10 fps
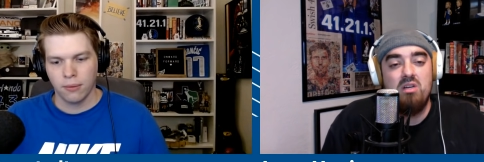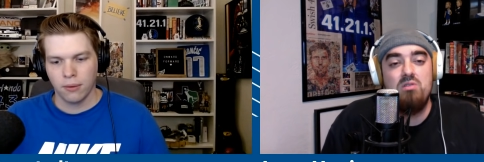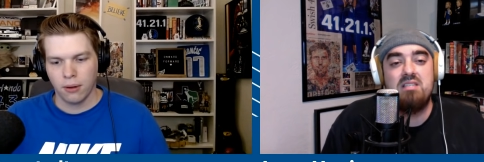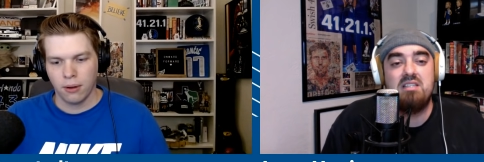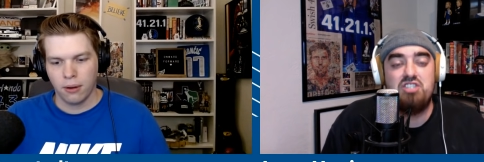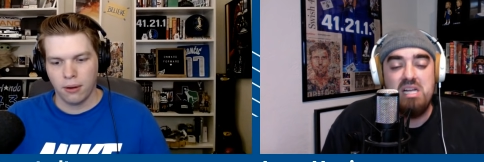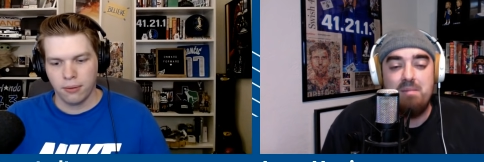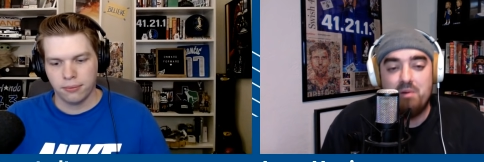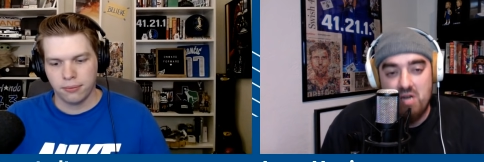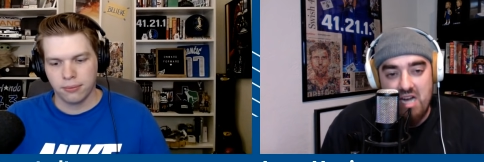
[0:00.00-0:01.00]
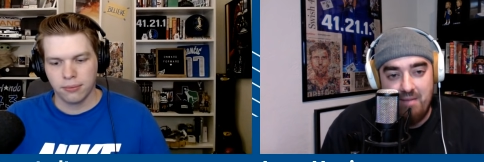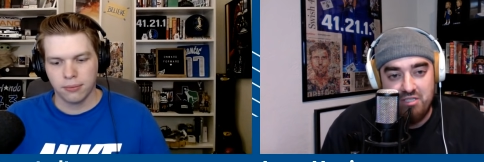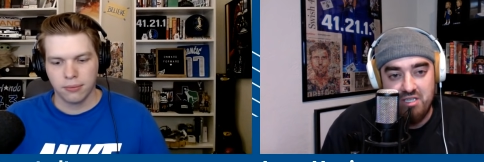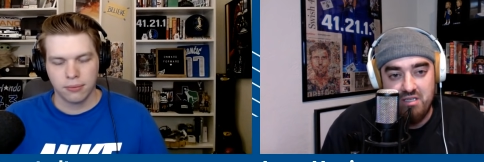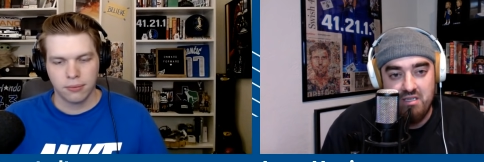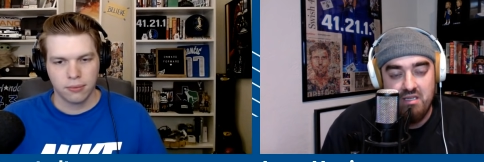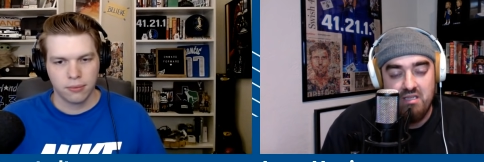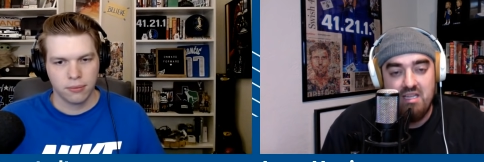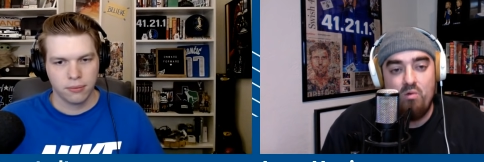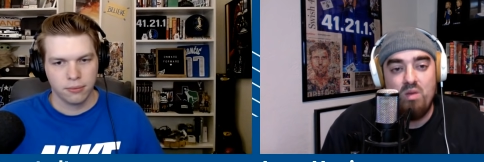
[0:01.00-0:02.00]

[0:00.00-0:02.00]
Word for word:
Speaker 1: who's a cheaper option that